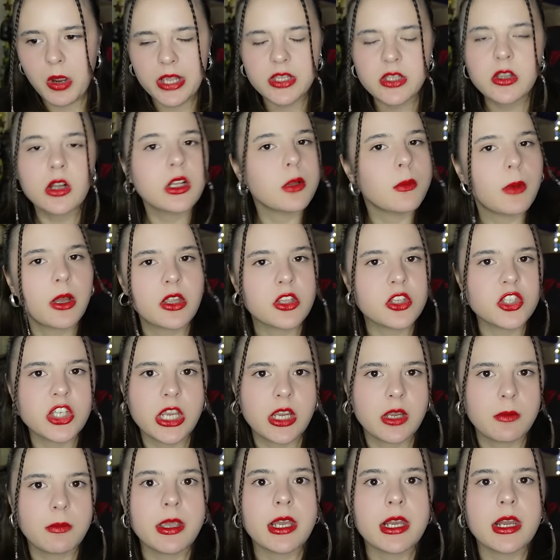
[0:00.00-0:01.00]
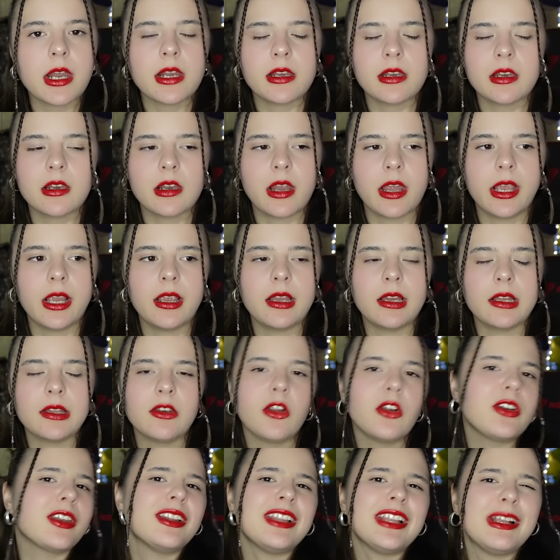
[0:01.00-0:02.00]
I talked about it in Checkmate. I did, like,
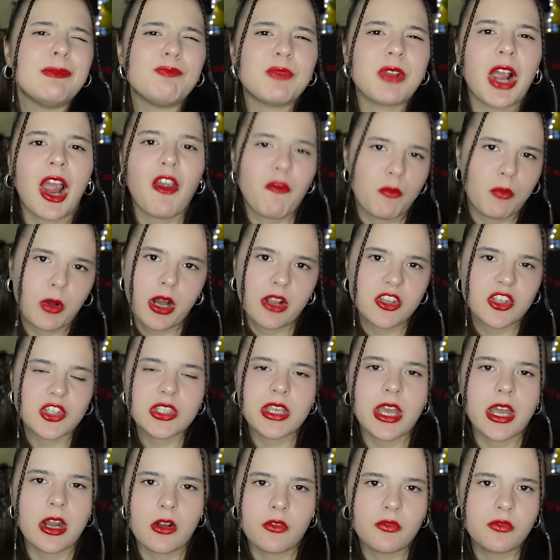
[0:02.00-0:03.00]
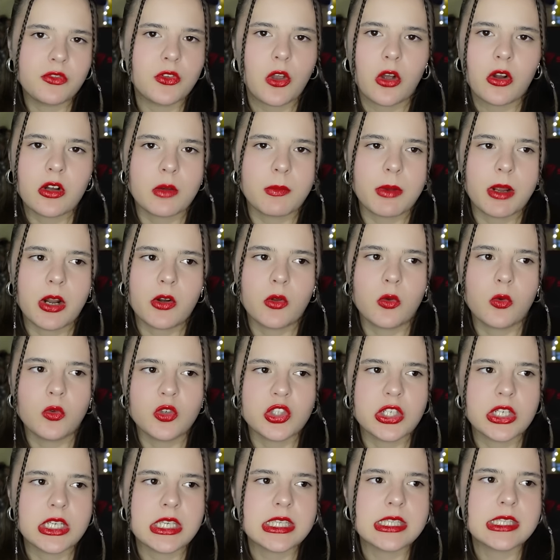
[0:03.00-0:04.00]
not a deep dive, but I just kind of talked about who
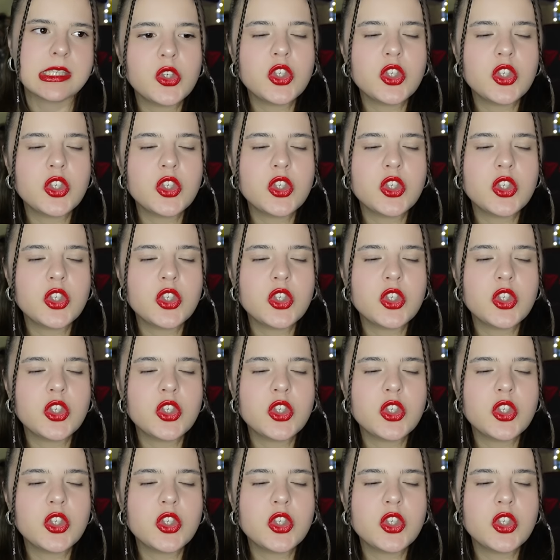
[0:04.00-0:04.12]
she is.